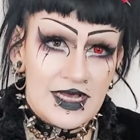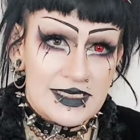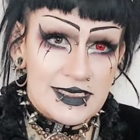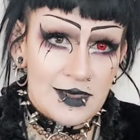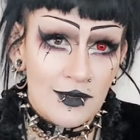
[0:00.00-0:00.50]

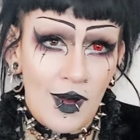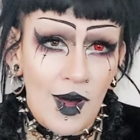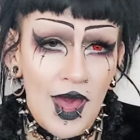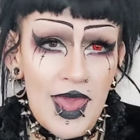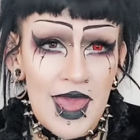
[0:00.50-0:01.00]
So
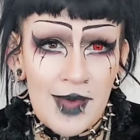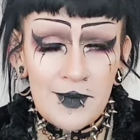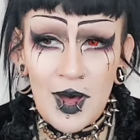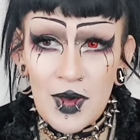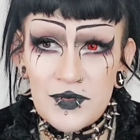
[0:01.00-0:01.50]
I am
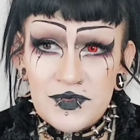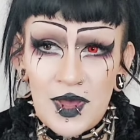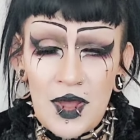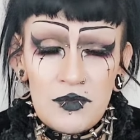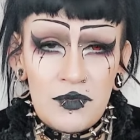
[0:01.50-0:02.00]
after
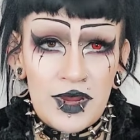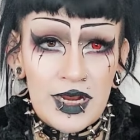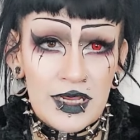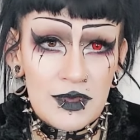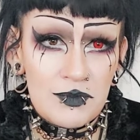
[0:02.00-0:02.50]
a
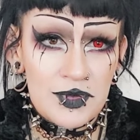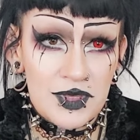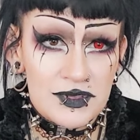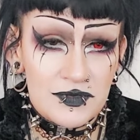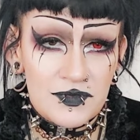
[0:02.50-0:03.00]
really
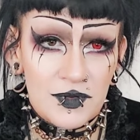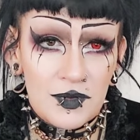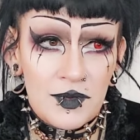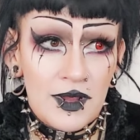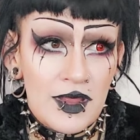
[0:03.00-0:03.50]

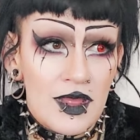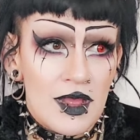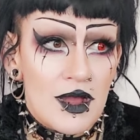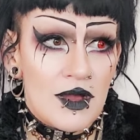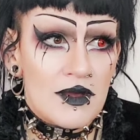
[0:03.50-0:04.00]
beautiful,
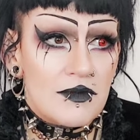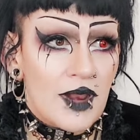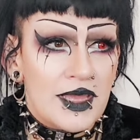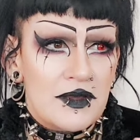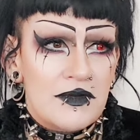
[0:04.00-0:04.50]

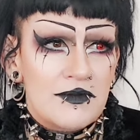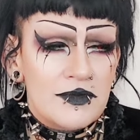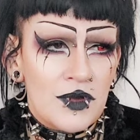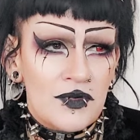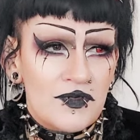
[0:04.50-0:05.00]
like,
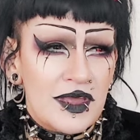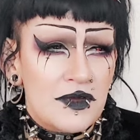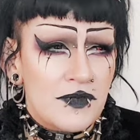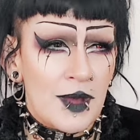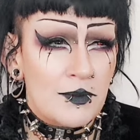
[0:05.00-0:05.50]
gothic
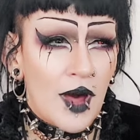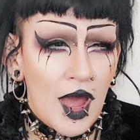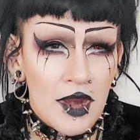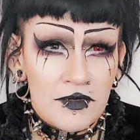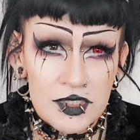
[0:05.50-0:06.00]

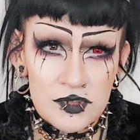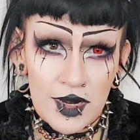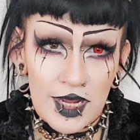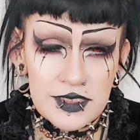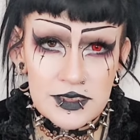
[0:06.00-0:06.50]
vampire-y
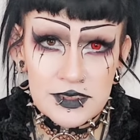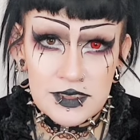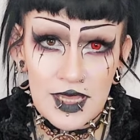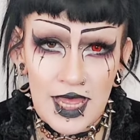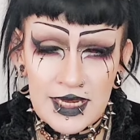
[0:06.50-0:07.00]
dress,
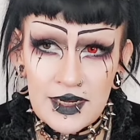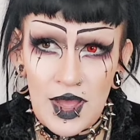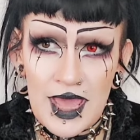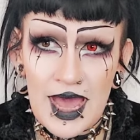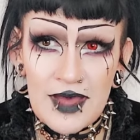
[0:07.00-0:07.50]
and
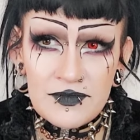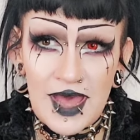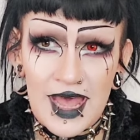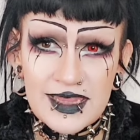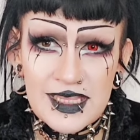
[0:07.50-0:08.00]
I have
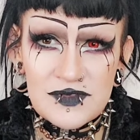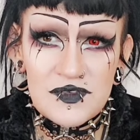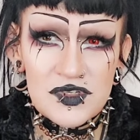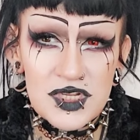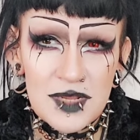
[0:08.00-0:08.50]
had this
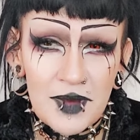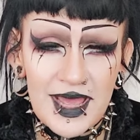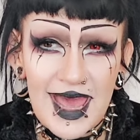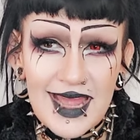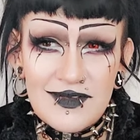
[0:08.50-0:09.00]
vision in my
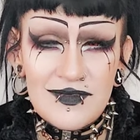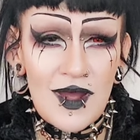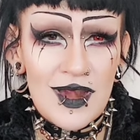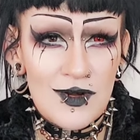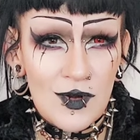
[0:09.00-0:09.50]
head
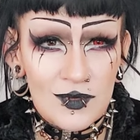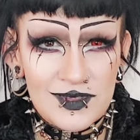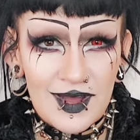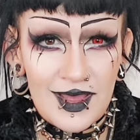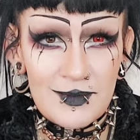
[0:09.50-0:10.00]
for a long
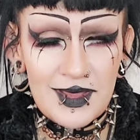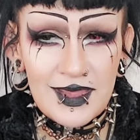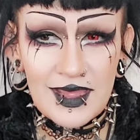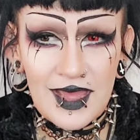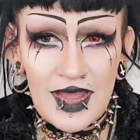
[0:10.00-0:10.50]

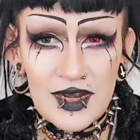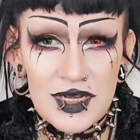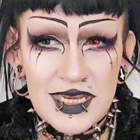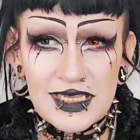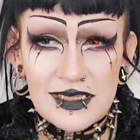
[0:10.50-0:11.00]
time,
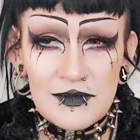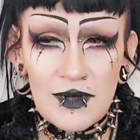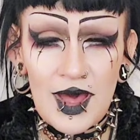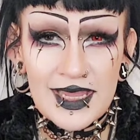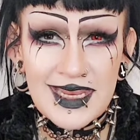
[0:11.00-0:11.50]
and
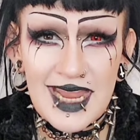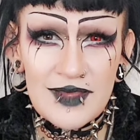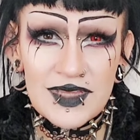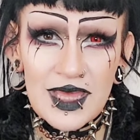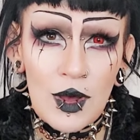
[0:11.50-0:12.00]
I can
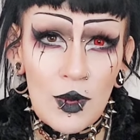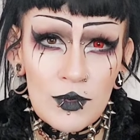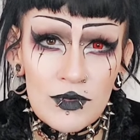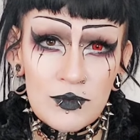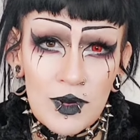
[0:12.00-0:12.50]
never get
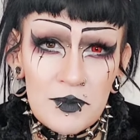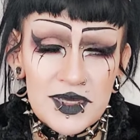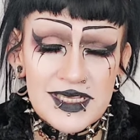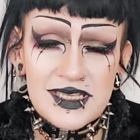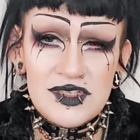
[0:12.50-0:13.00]
hold of one
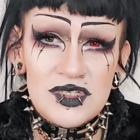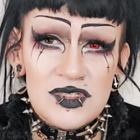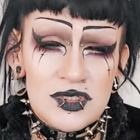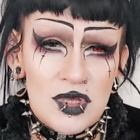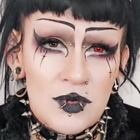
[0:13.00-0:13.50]
because they're
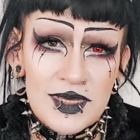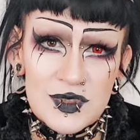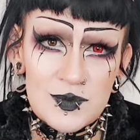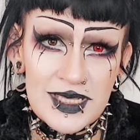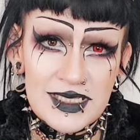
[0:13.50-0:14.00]
just so
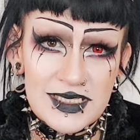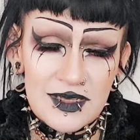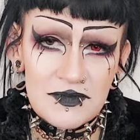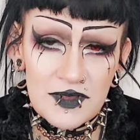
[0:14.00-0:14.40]
expensive.